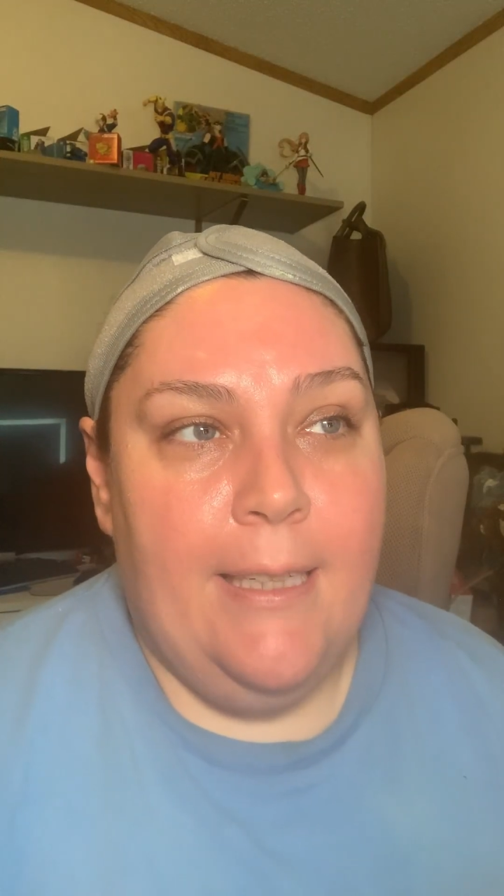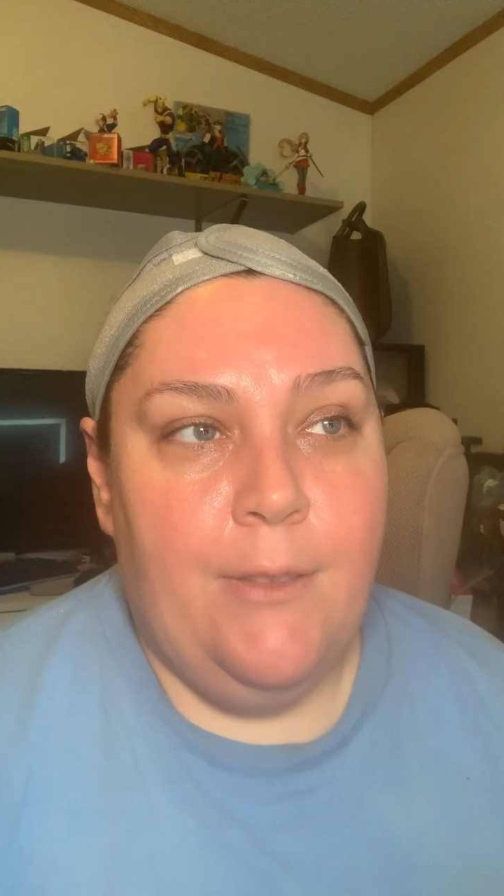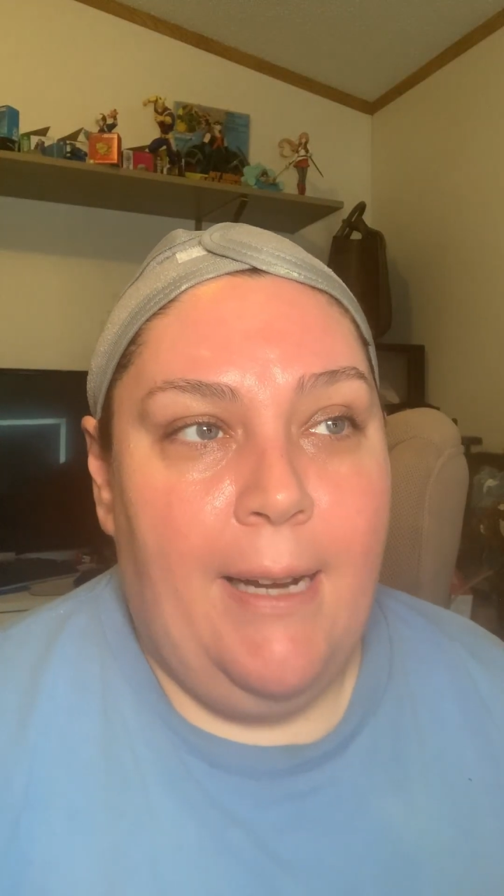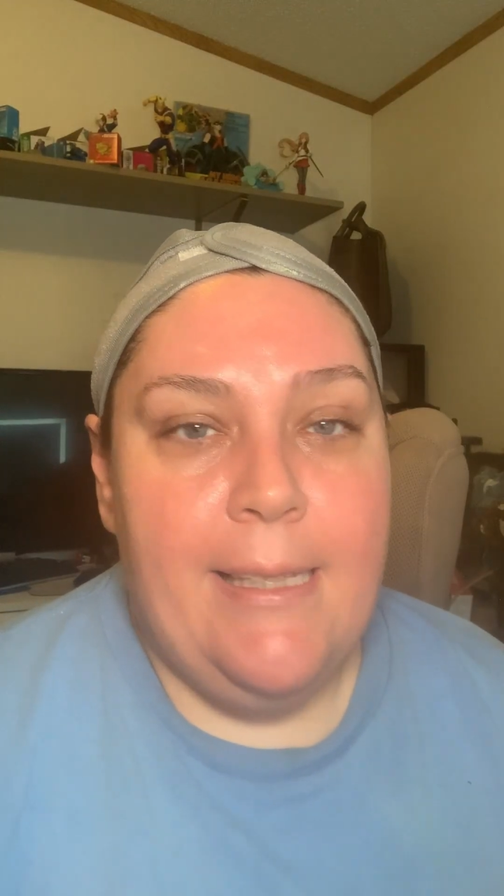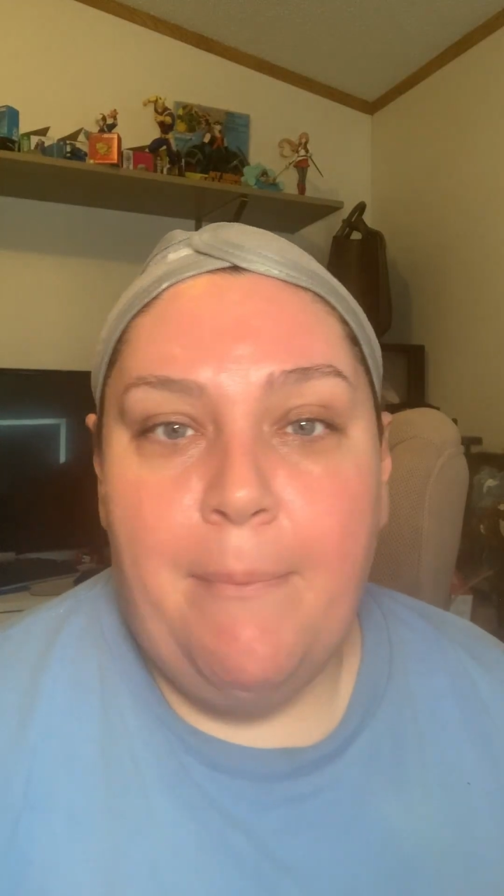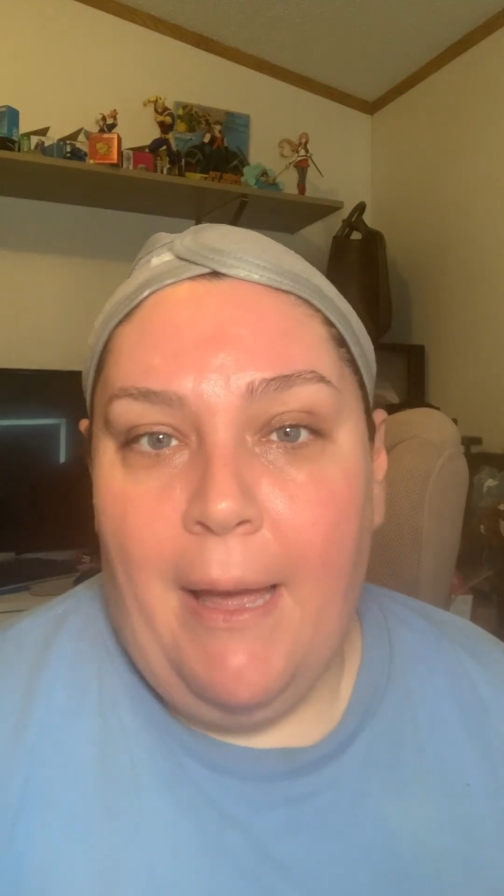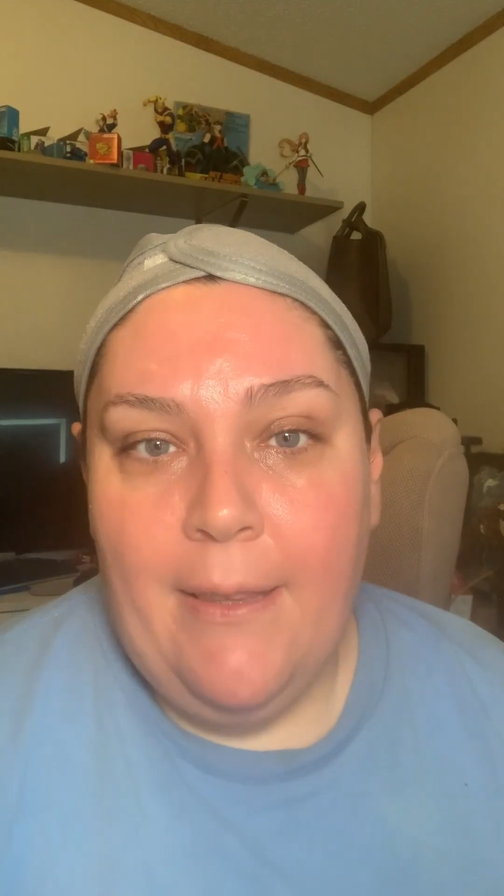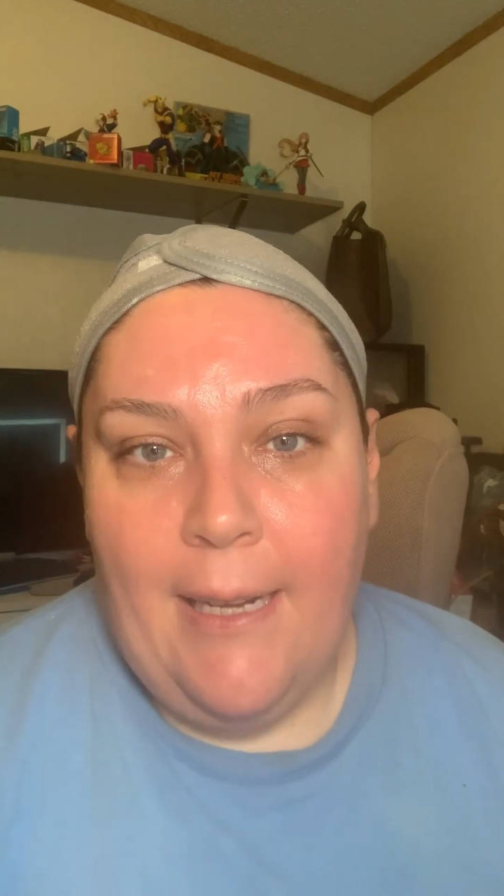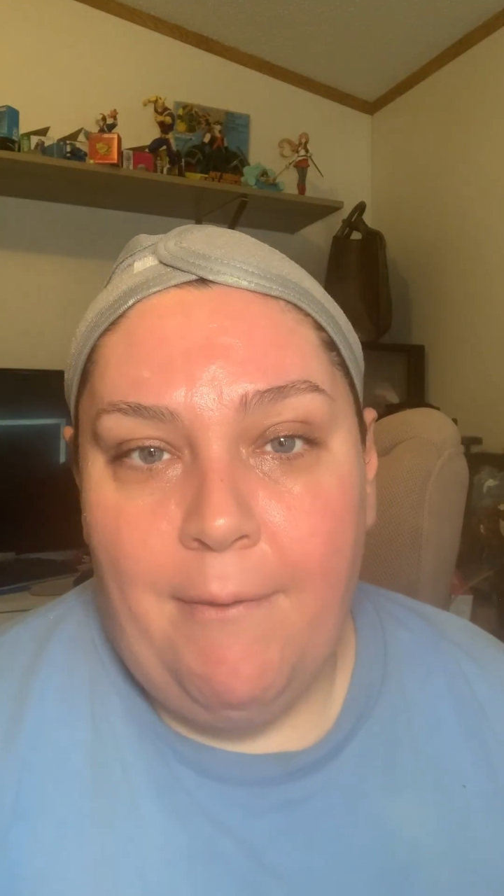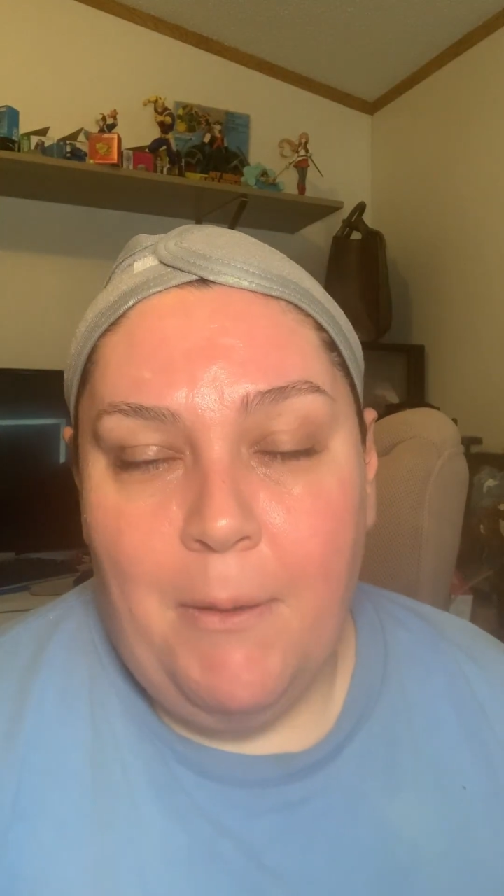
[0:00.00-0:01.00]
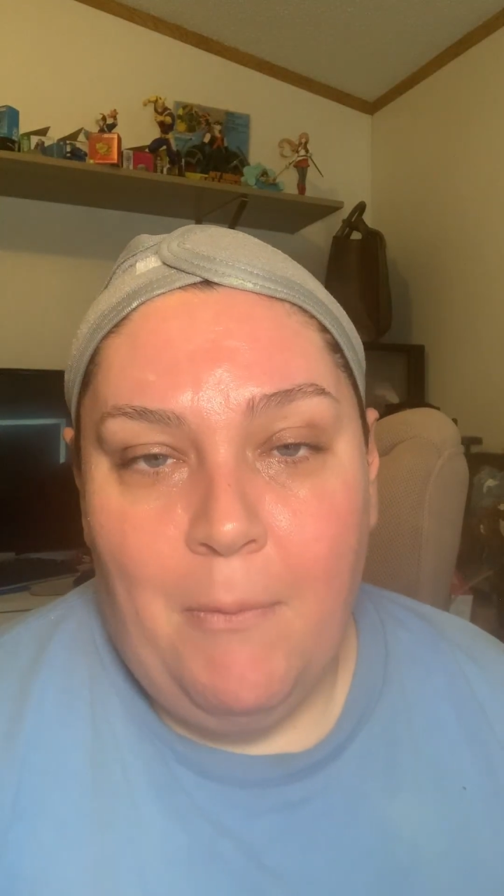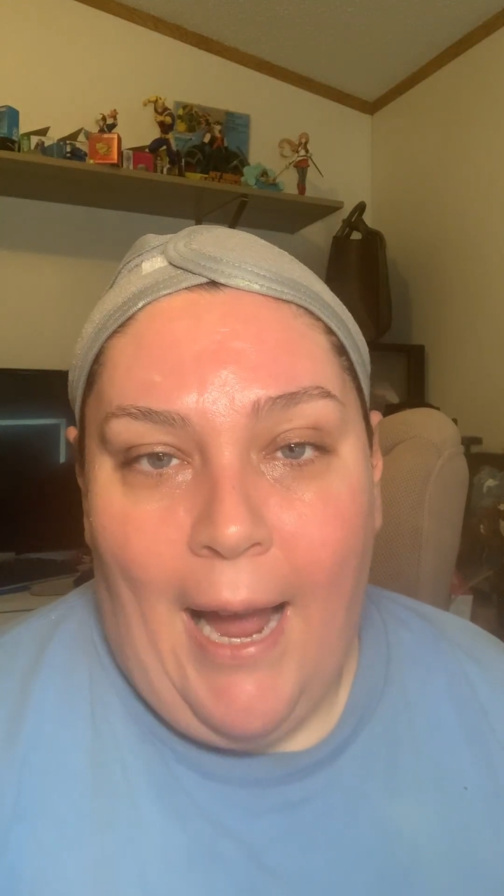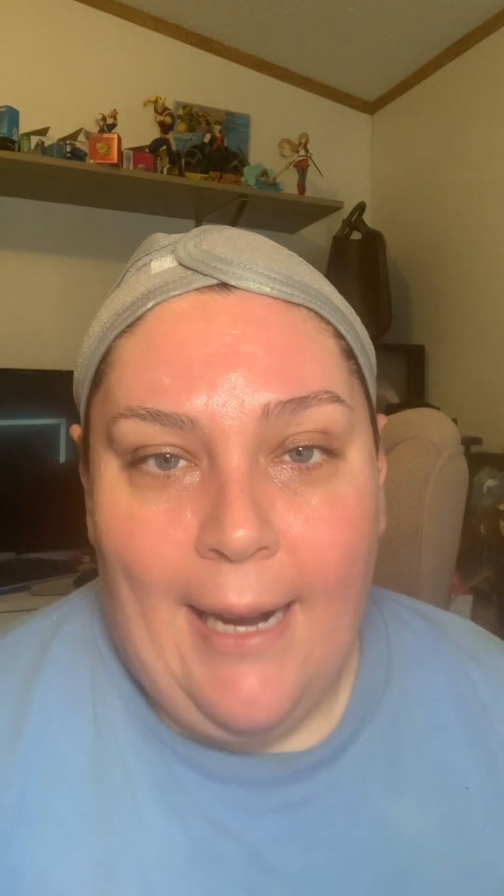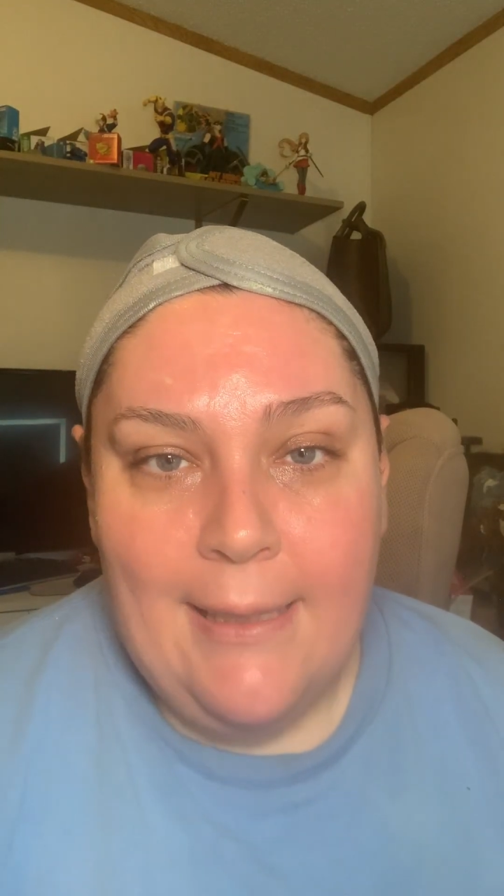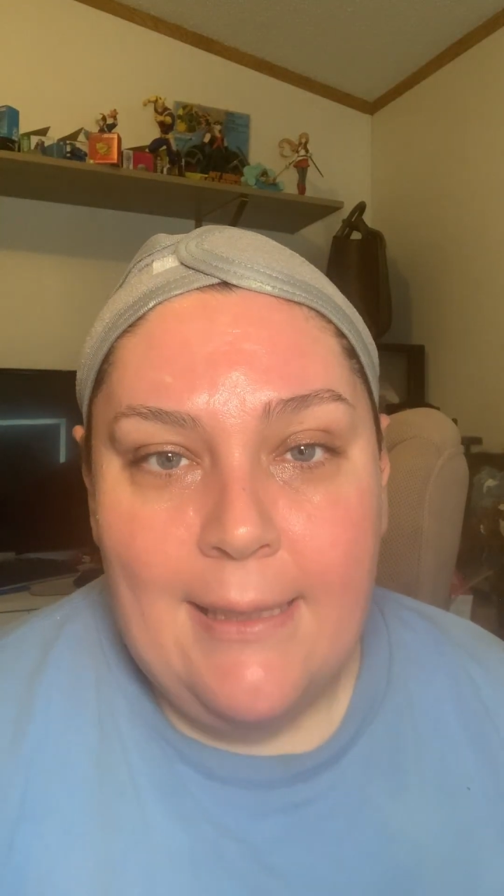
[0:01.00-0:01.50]
like twice a month and have them
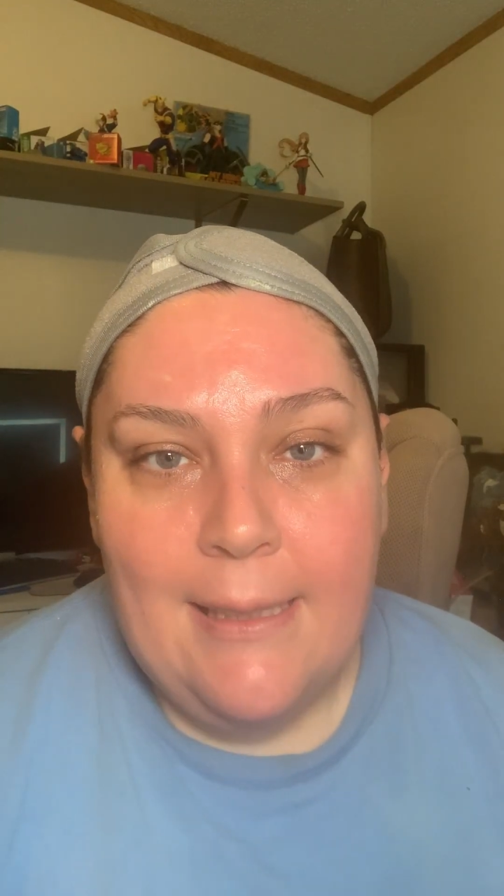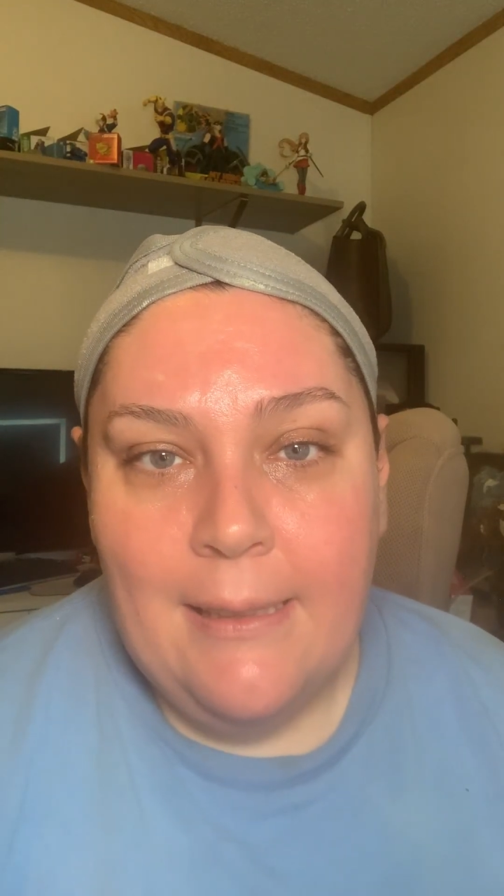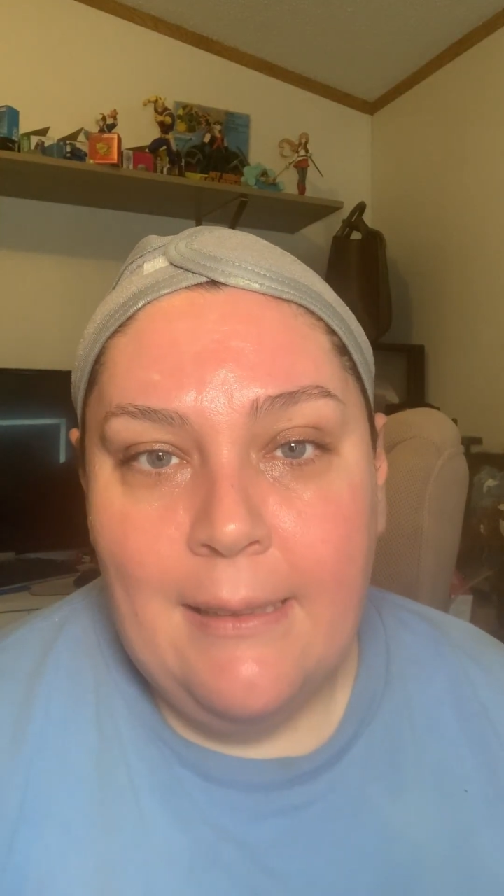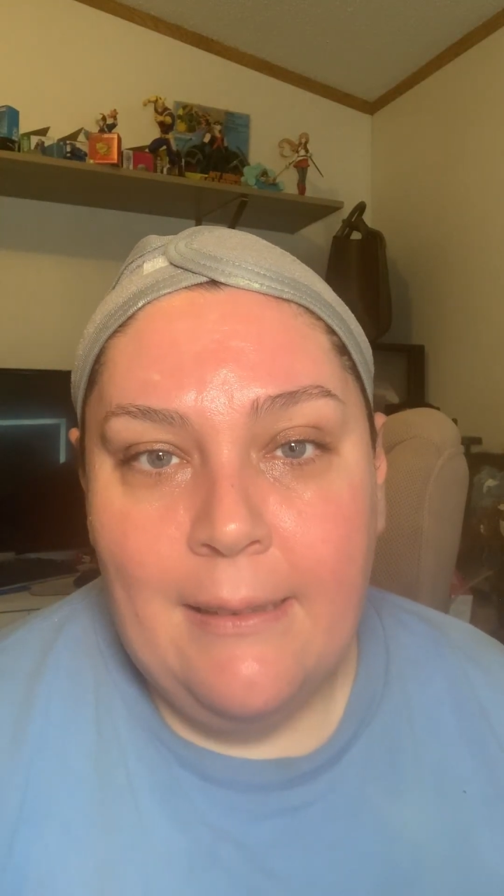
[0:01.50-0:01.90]
waxed,